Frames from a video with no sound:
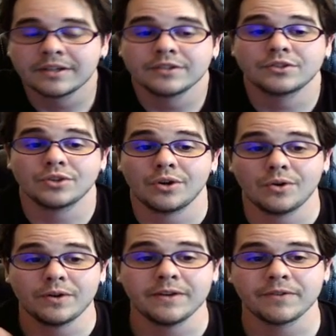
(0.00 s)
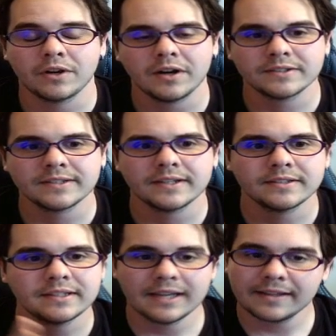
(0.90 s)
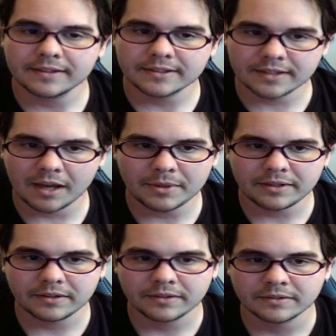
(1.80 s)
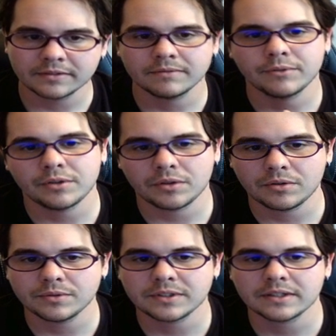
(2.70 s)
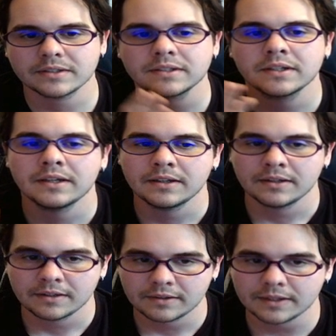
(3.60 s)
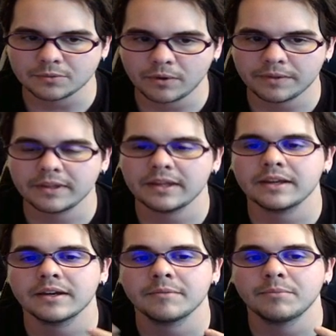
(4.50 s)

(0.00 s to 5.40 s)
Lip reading: So if a card says negate the summon when you use it, that's one thing.